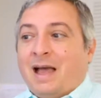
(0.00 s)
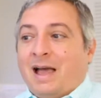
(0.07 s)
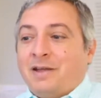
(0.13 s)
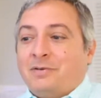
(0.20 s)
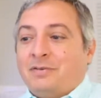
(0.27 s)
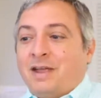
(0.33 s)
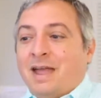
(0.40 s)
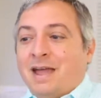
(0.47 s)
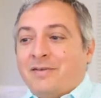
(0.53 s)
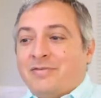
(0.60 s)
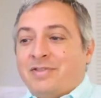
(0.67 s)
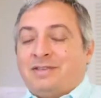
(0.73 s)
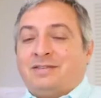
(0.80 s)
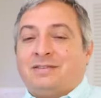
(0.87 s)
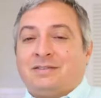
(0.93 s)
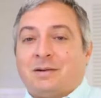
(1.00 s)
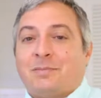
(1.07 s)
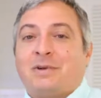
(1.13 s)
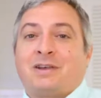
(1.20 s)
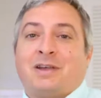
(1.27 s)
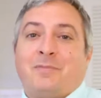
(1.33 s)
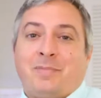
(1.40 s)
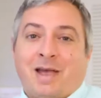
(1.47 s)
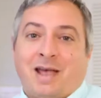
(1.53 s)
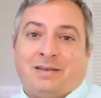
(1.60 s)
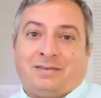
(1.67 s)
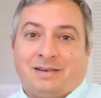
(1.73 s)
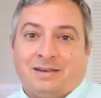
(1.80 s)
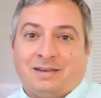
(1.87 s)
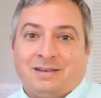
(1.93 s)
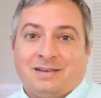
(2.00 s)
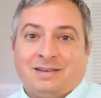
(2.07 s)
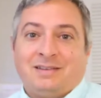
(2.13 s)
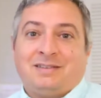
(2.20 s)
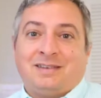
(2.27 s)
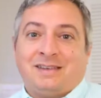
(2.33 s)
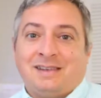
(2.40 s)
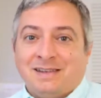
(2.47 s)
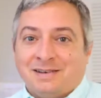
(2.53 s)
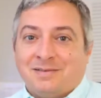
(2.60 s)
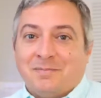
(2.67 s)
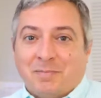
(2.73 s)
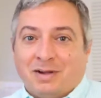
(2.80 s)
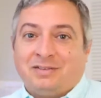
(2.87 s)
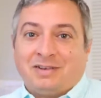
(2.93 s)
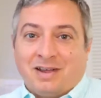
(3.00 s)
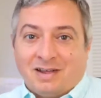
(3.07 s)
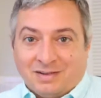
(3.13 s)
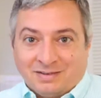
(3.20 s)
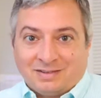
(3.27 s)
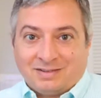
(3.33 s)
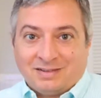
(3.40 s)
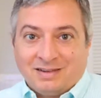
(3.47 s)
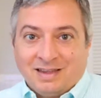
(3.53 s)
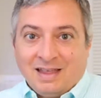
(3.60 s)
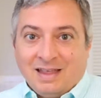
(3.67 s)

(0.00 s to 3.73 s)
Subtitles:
I don't have the stomach capacity to eat much else.